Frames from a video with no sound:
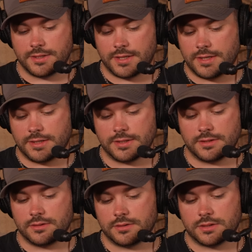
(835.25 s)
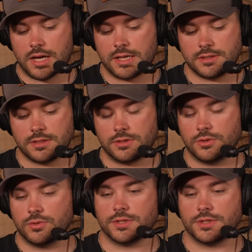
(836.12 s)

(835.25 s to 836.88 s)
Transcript: they didn't constitute.